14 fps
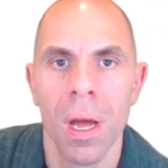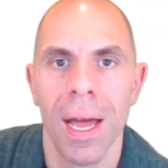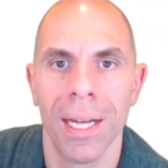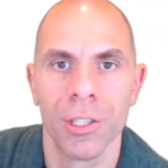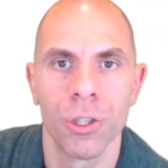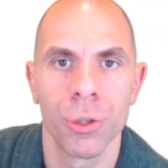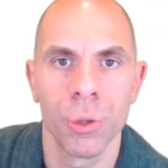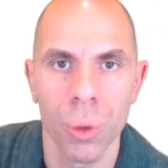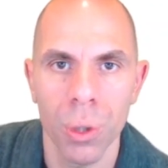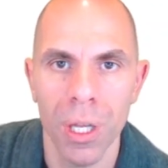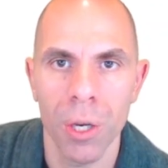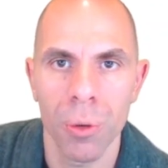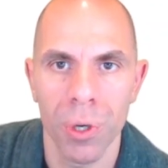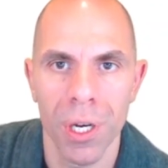at
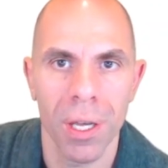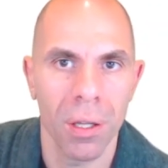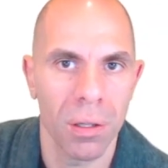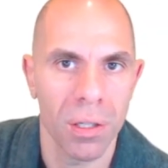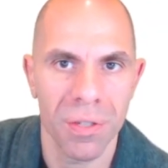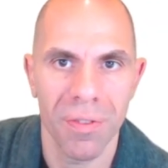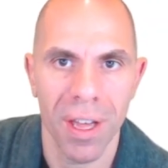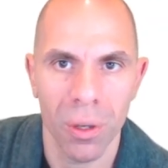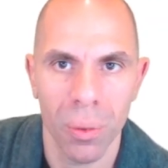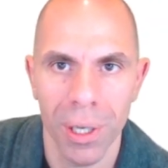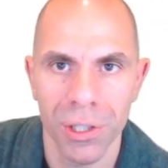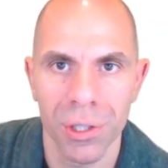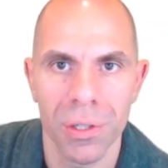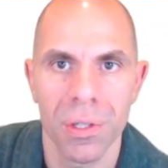truly ridiculous
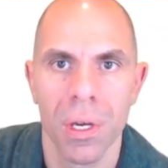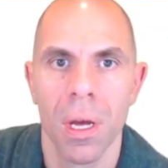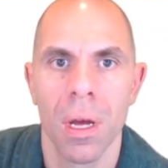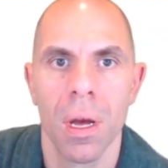valuations.